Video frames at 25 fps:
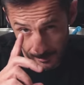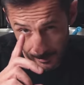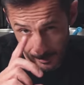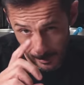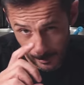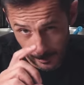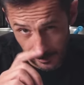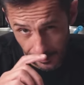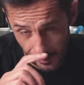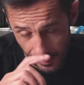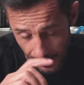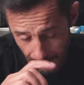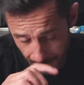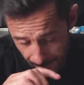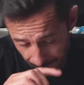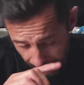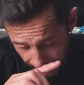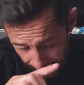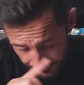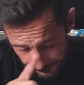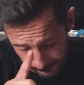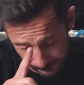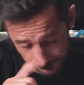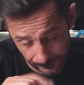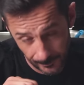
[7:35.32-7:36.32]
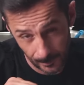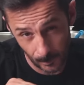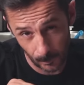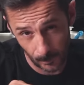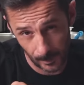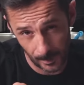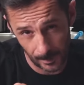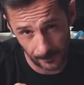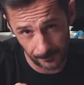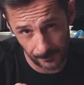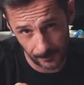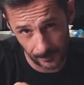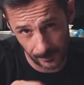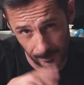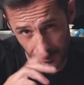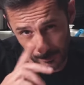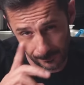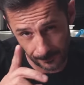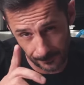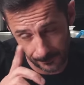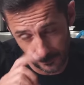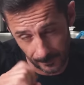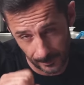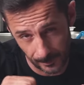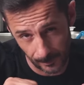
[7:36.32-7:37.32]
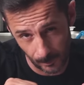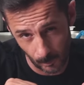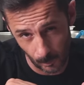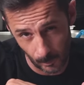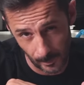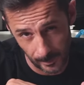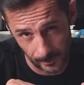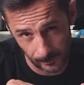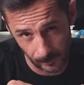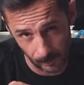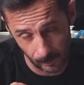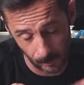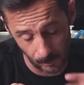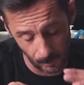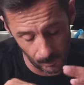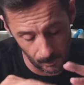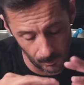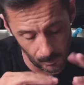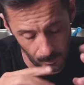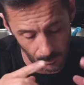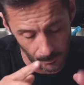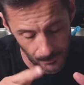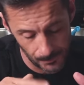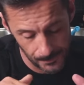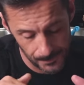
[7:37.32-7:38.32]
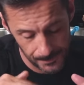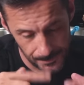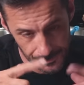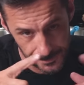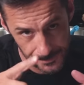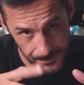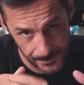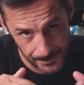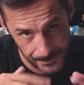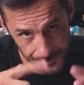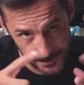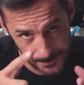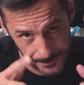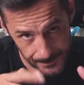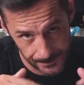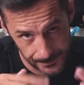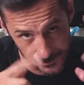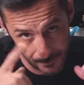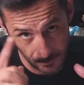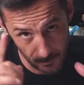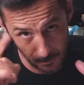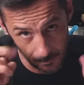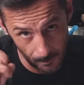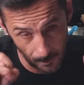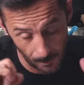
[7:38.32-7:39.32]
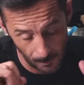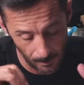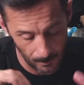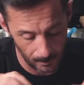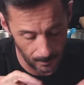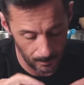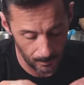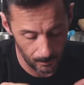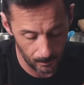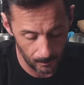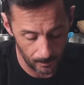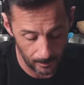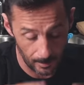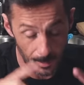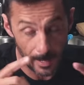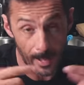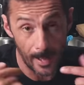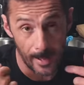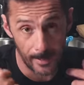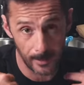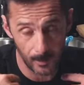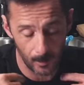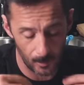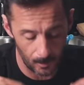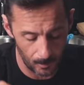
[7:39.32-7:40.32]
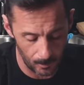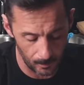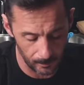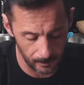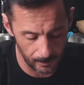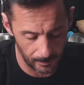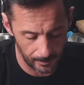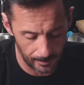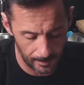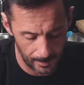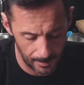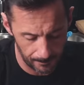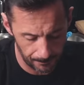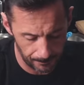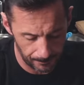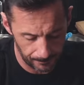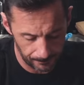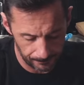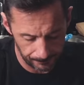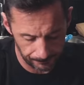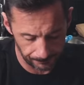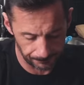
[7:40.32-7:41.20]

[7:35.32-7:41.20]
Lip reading: In crepe, we have a different way to roll. I roll the crepe,